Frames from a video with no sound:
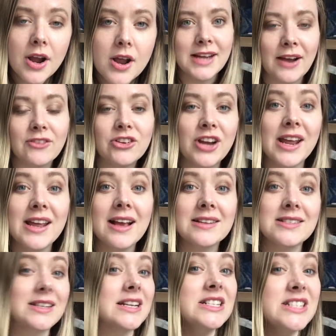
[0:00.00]
Day after day, he has
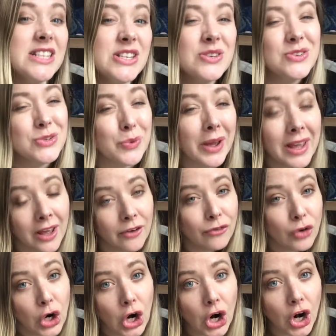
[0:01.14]
to continue doing it
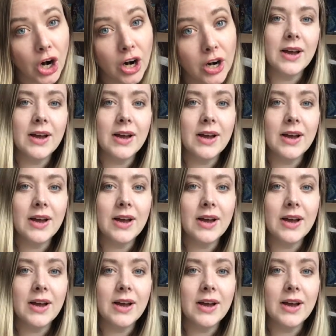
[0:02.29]
for her.